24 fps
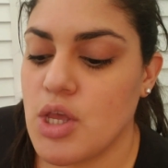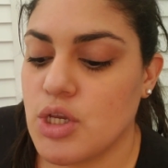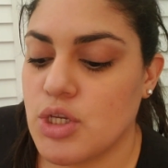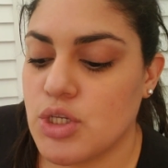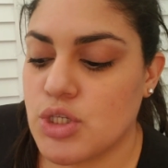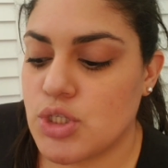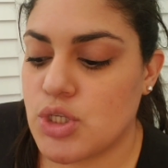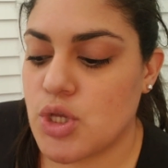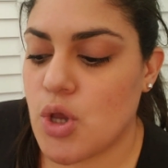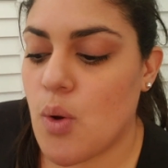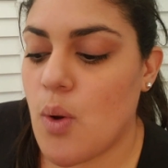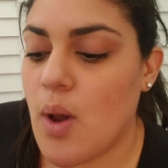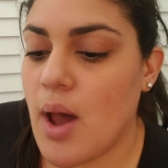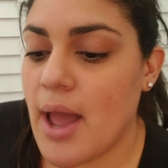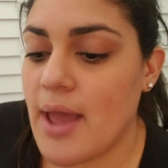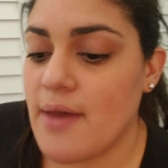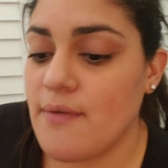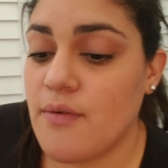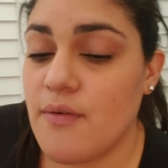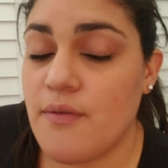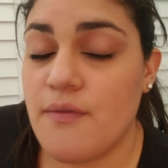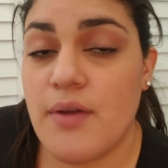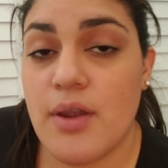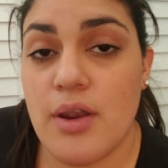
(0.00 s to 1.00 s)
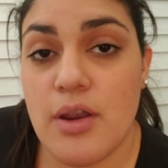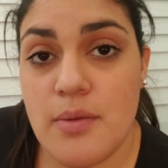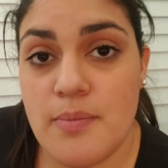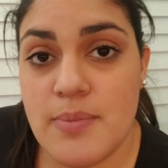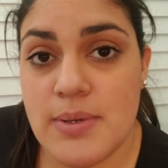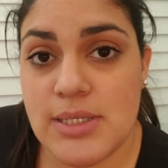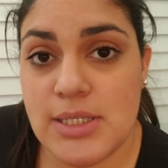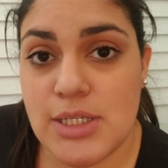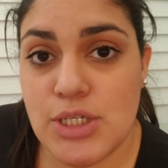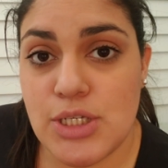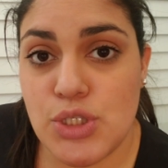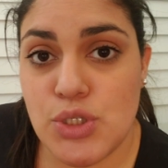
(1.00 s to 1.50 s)
So I have a very
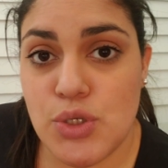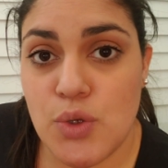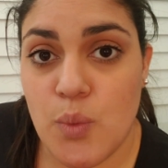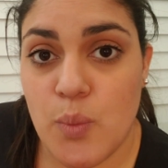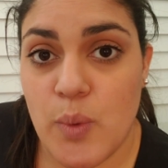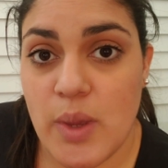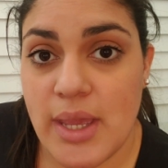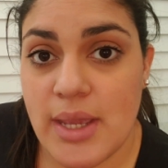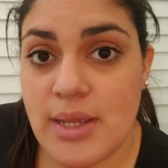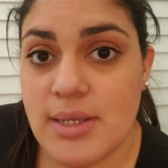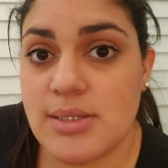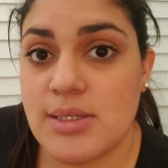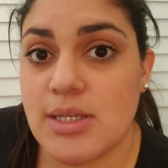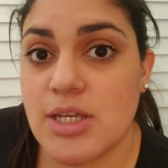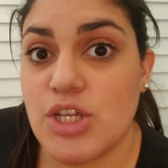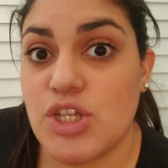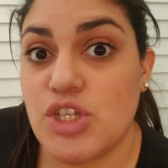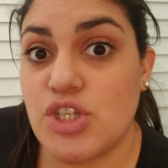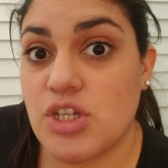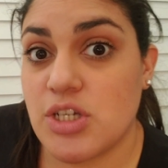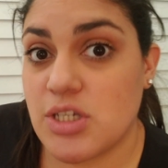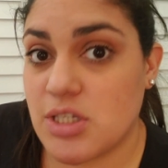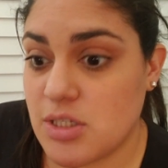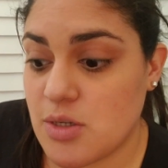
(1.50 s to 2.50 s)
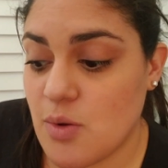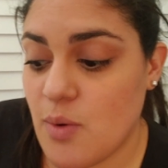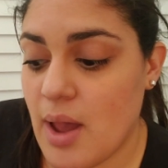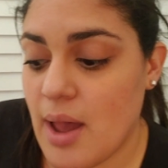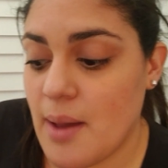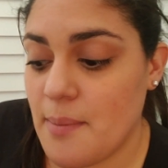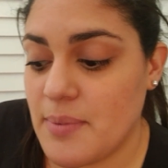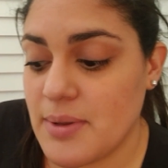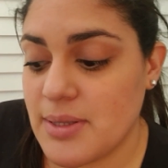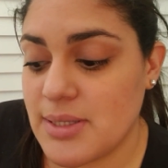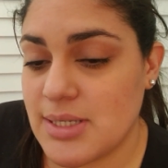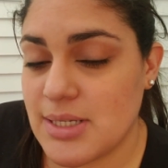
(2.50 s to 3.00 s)
busy two weeks. It just so
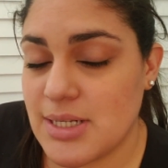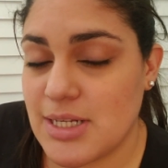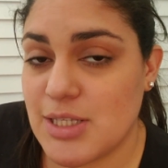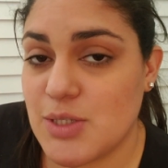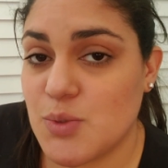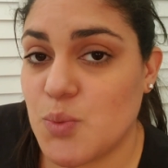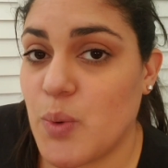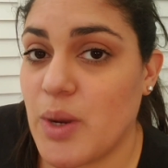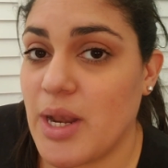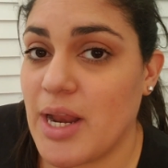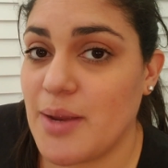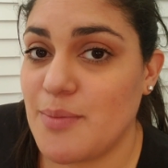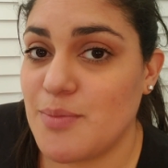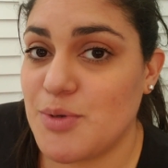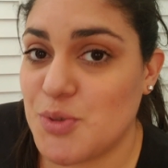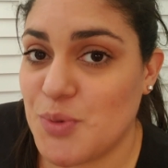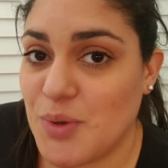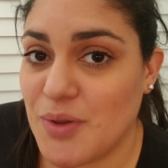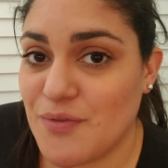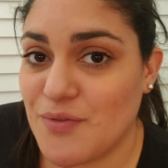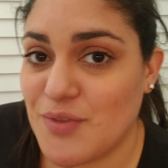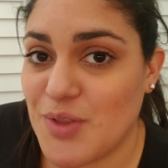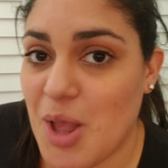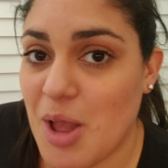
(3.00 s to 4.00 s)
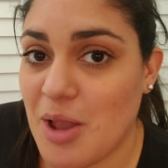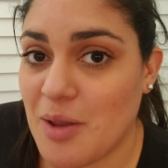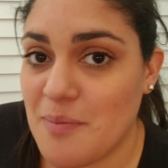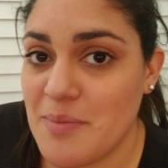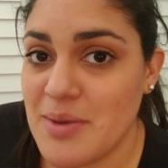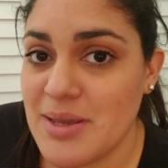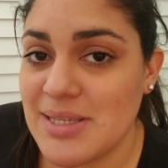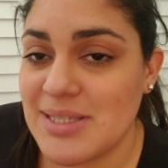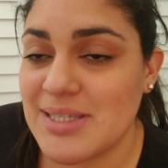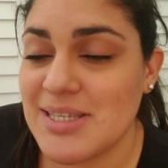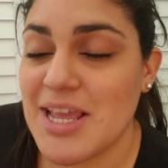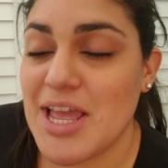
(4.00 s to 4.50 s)
happens that it's when I'm doing
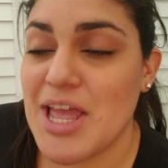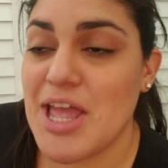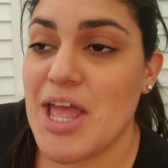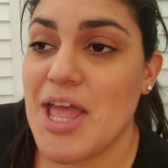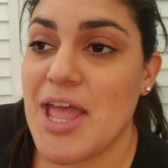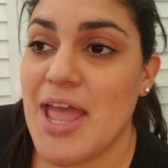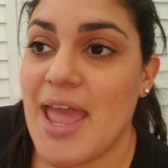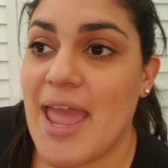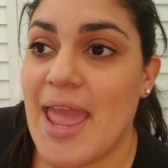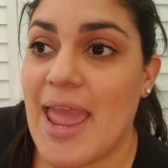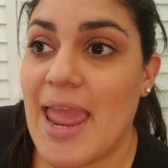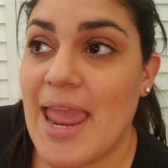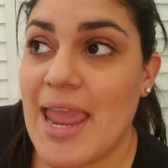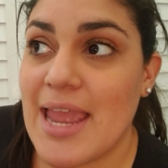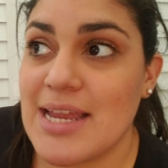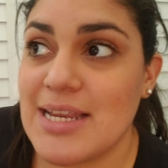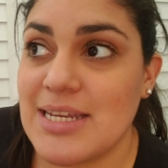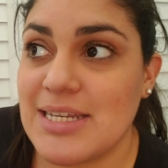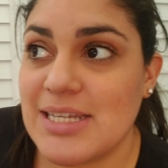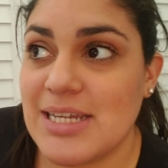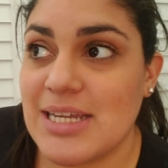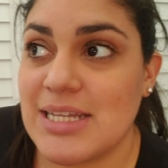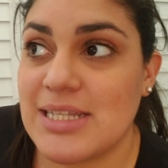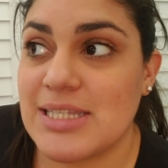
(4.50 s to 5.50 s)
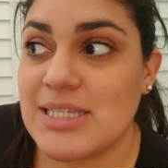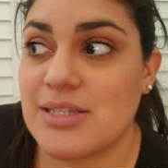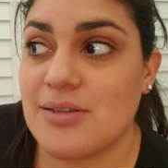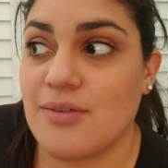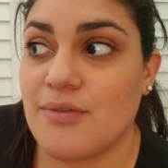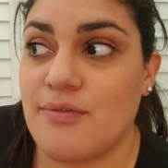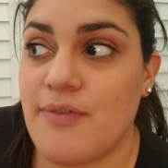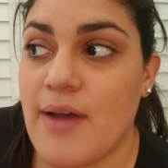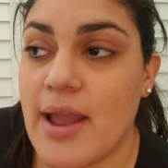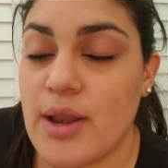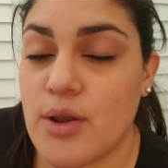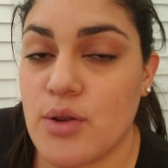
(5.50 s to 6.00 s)
Vlogmas and it's
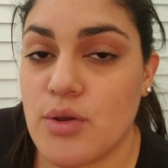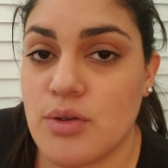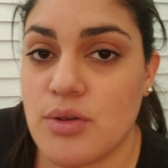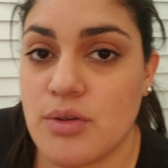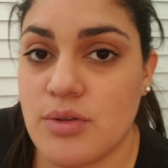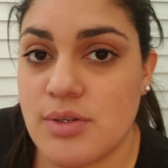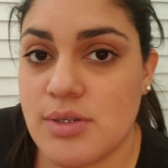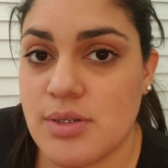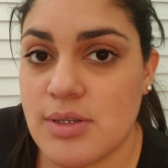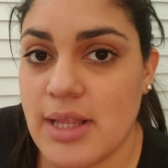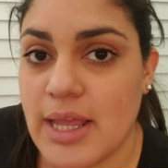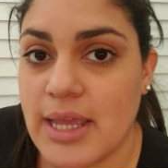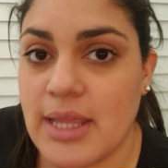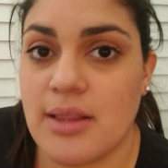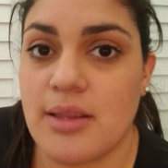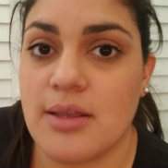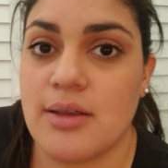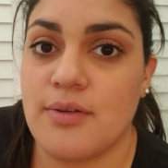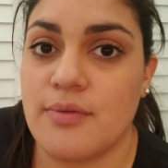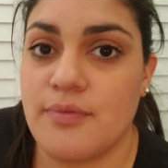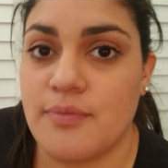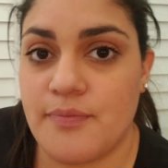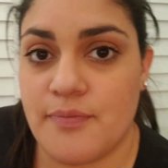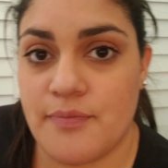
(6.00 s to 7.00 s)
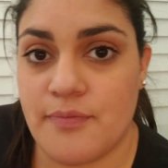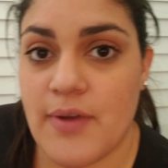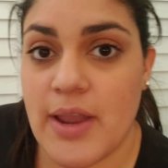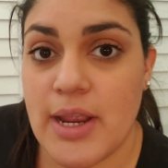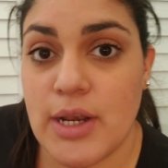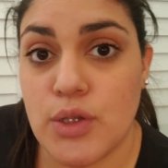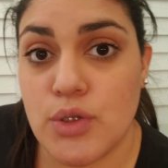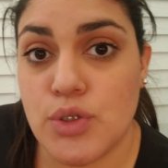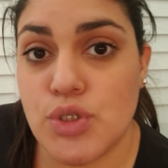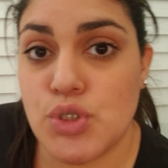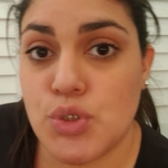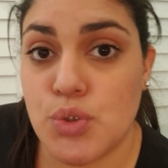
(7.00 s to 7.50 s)
finals, like the
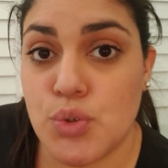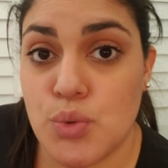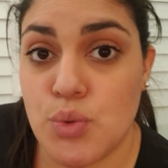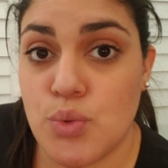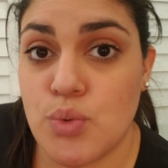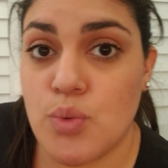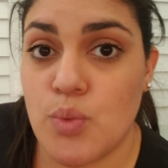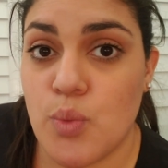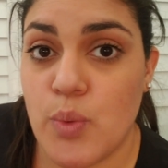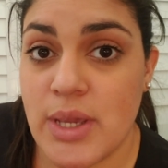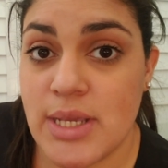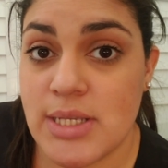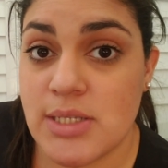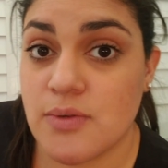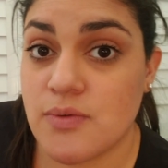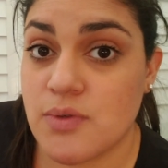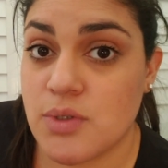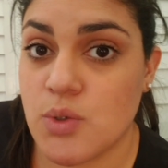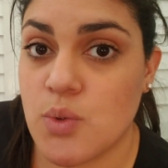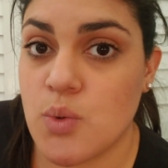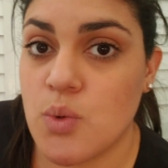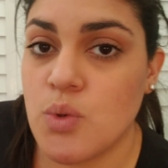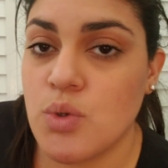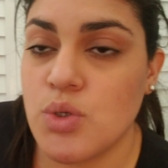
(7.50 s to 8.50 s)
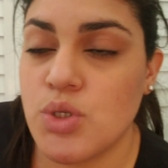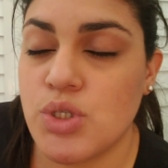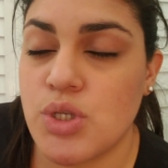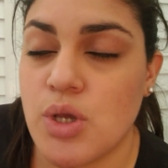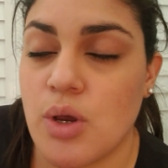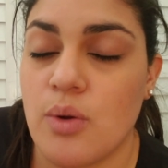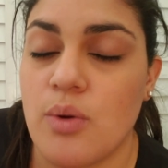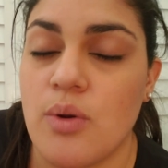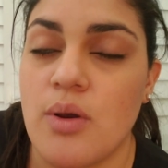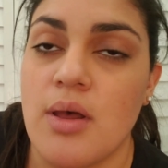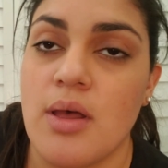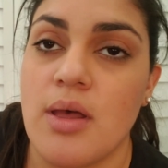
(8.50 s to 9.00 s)
final two weeks of school.
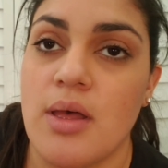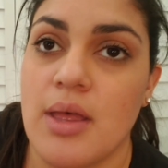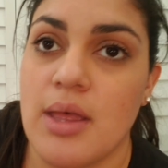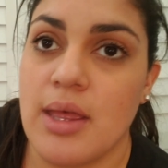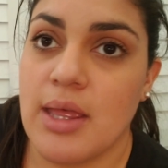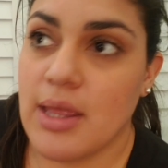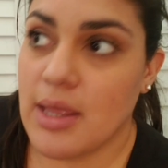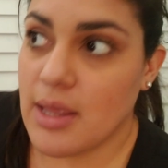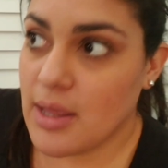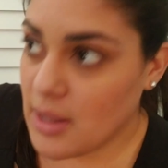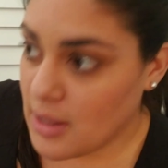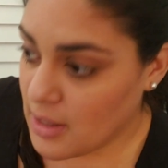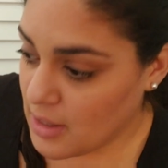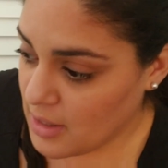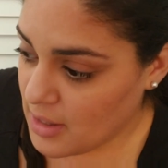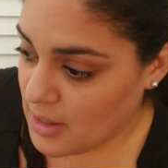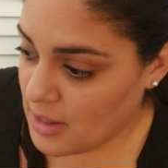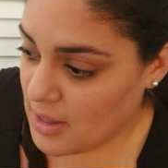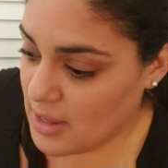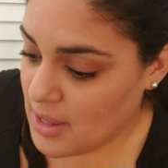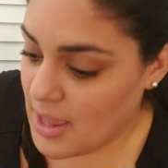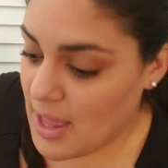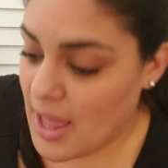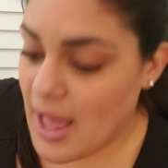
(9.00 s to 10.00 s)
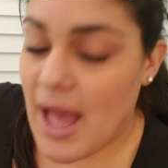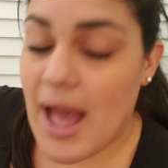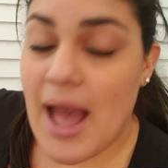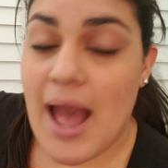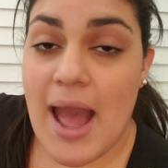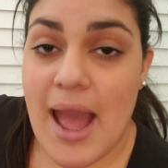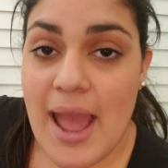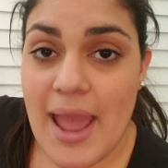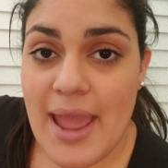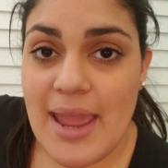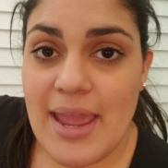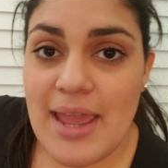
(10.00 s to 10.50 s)
So
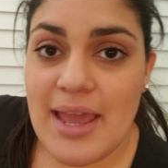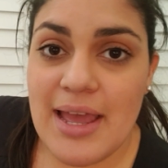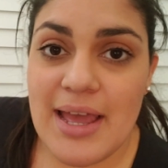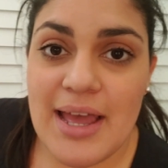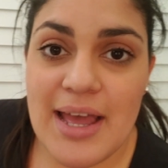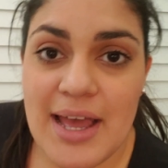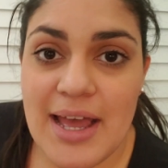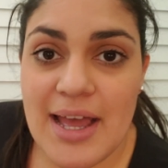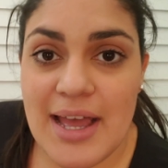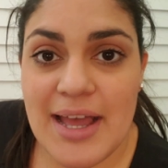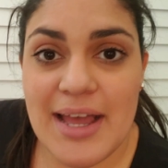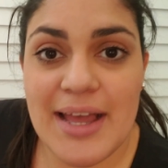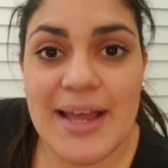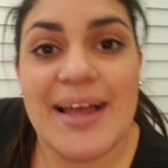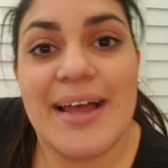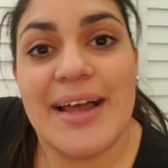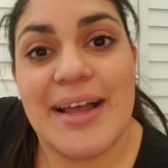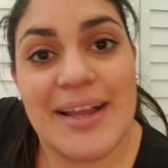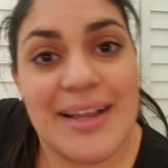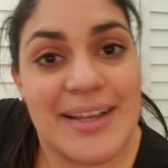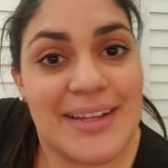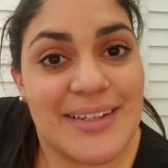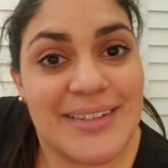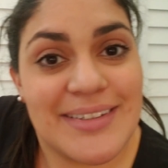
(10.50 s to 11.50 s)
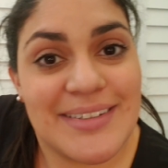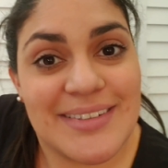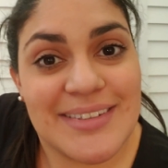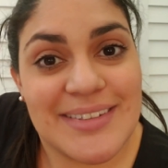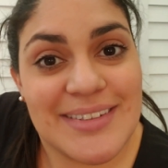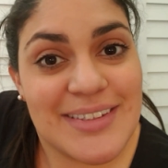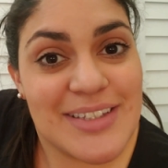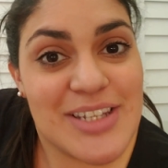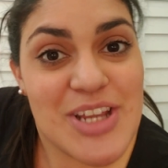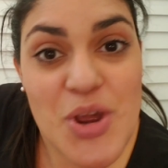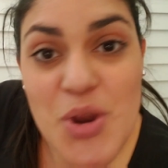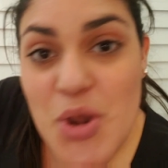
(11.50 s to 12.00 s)
I
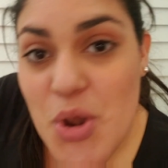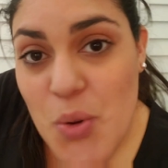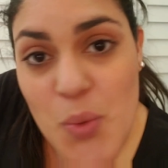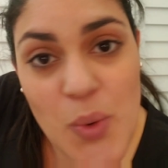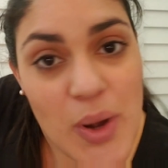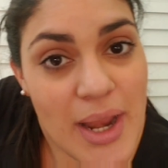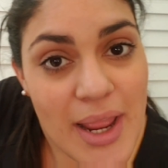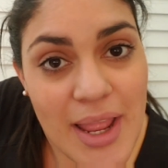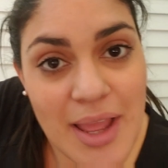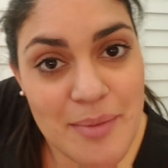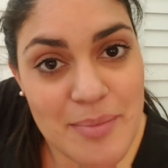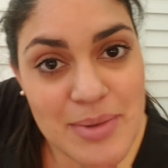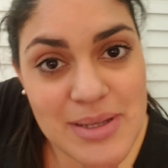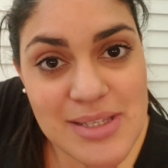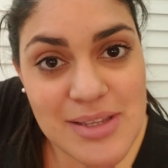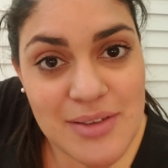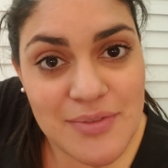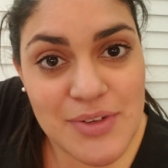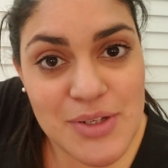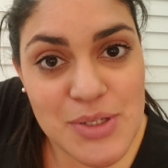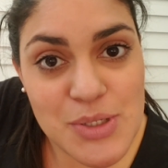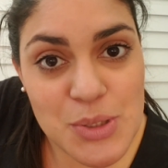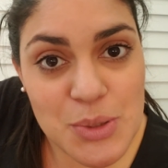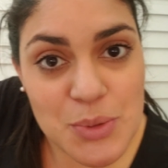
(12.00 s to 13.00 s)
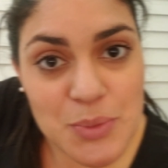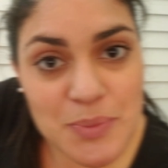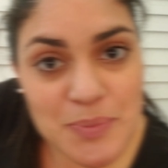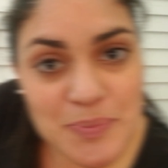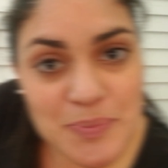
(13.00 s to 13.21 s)
don't know what I got myself into.